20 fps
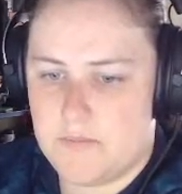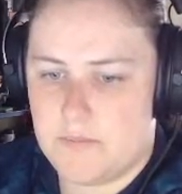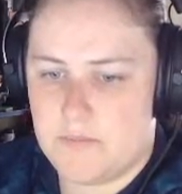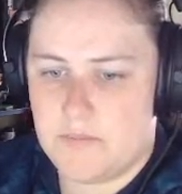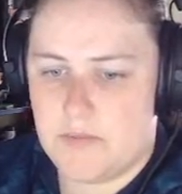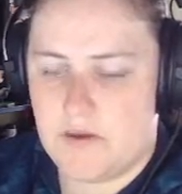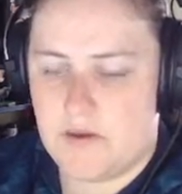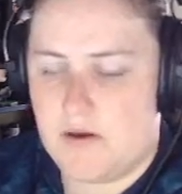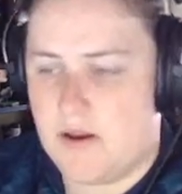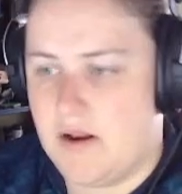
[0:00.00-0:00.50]

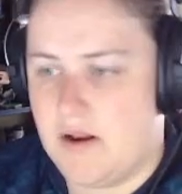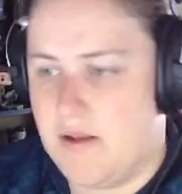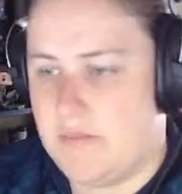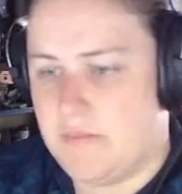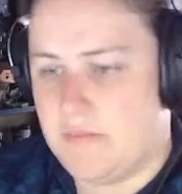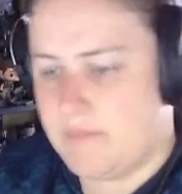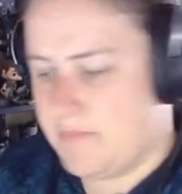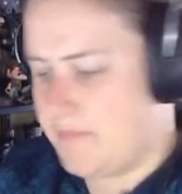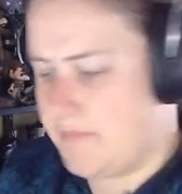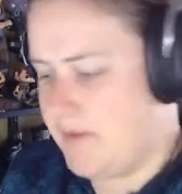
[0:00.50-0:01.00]
Alright,
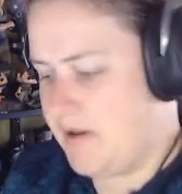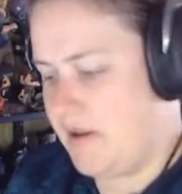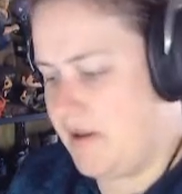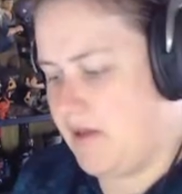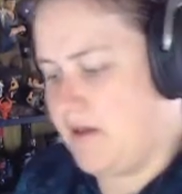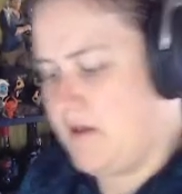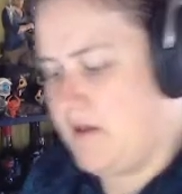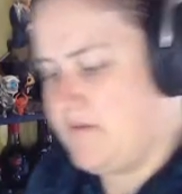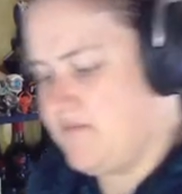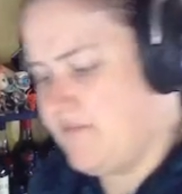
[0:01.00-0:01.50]
but
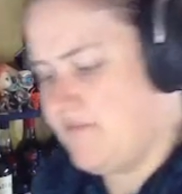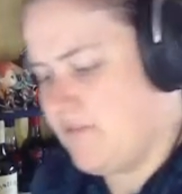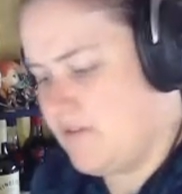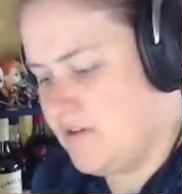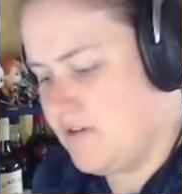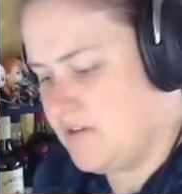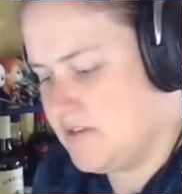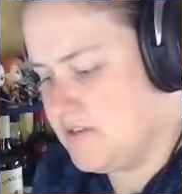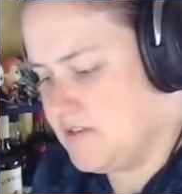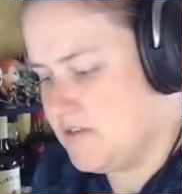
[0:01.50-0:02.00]
I'm
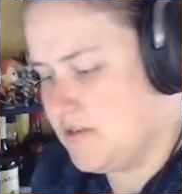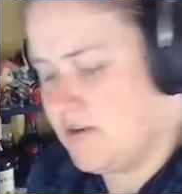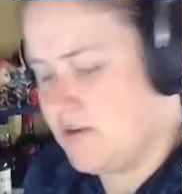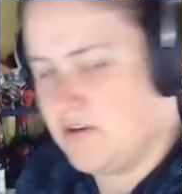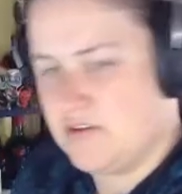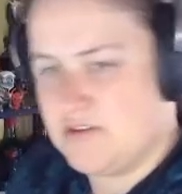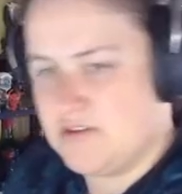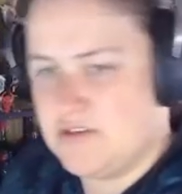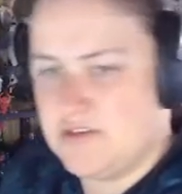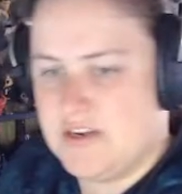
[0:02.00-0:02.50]
first
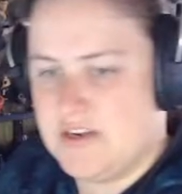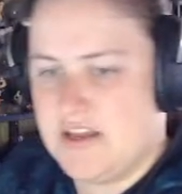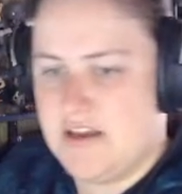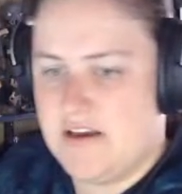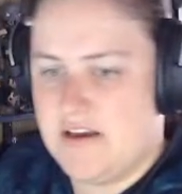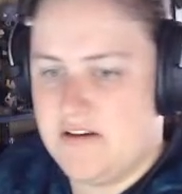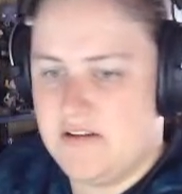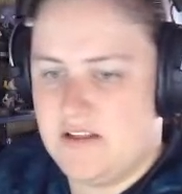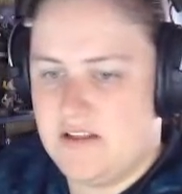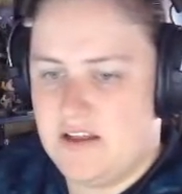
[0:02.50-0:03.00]
going to
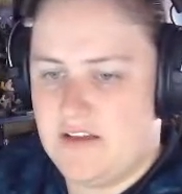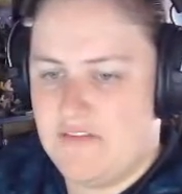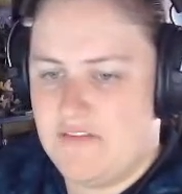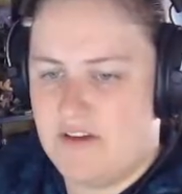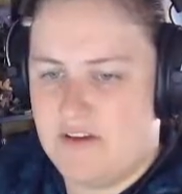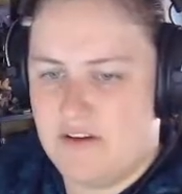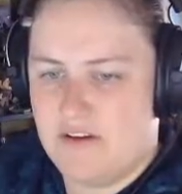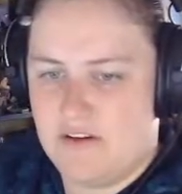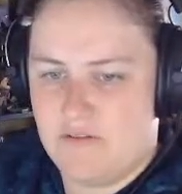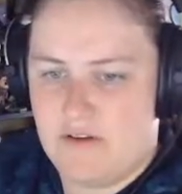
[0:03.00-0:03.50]
now, like I've kind
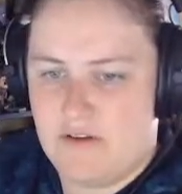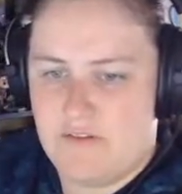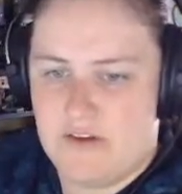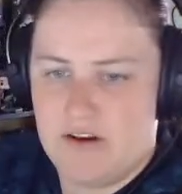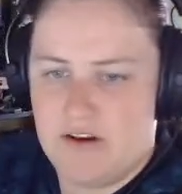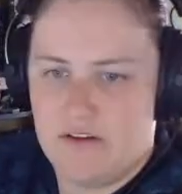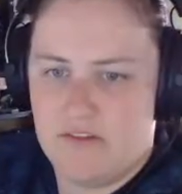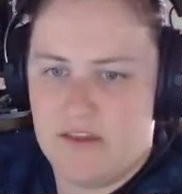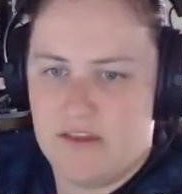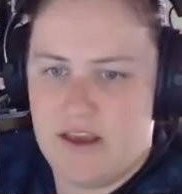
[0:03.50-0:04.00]
of got a rough
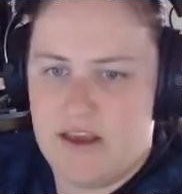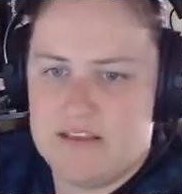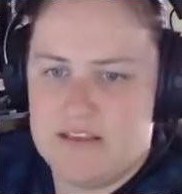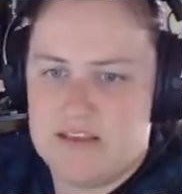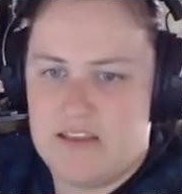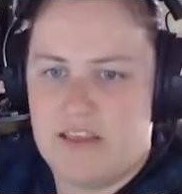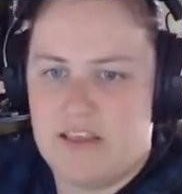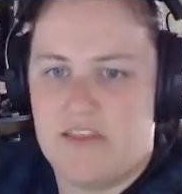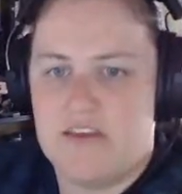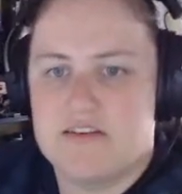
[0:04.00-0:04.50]
idea of the gates,
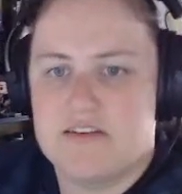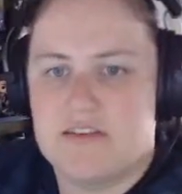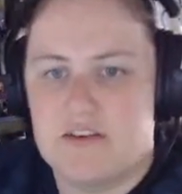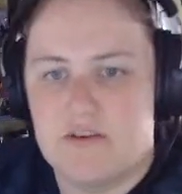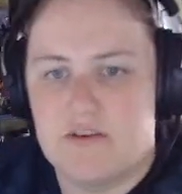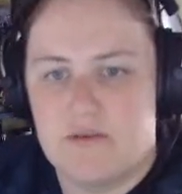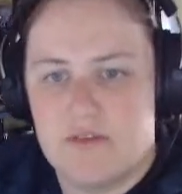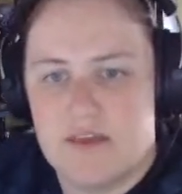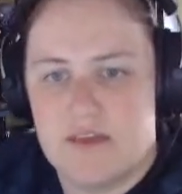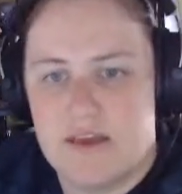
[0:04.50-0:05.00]
and then there's the
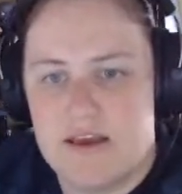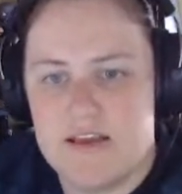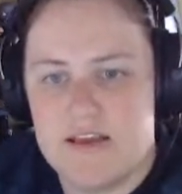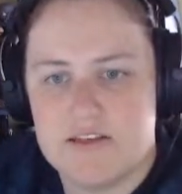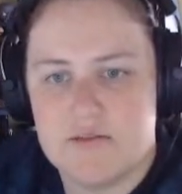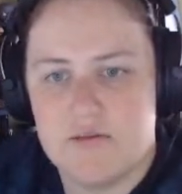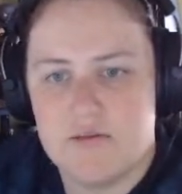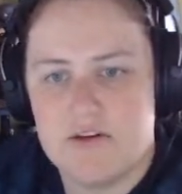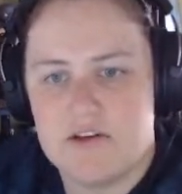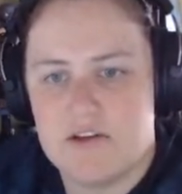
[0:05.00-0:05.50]
northern
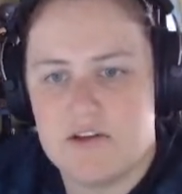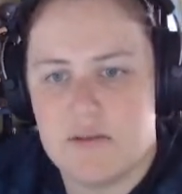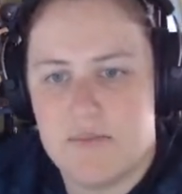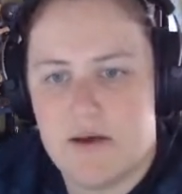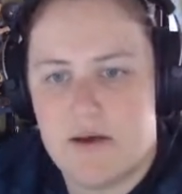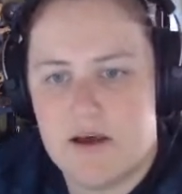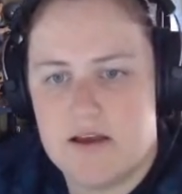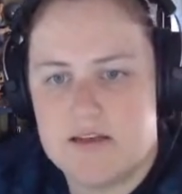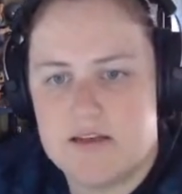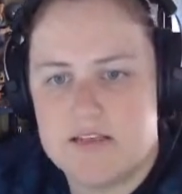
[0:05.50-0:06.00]
gates, which the
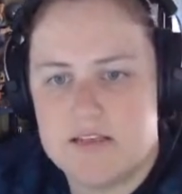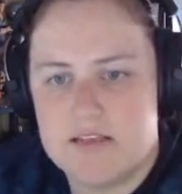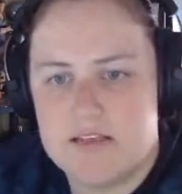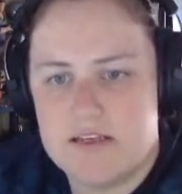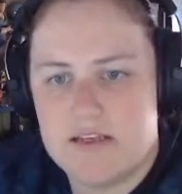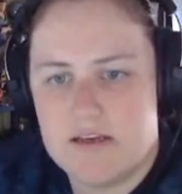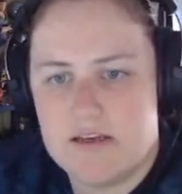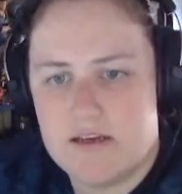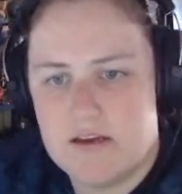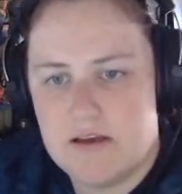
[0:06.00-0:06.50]

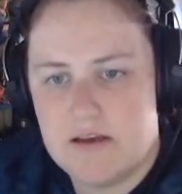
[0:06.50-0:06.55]
party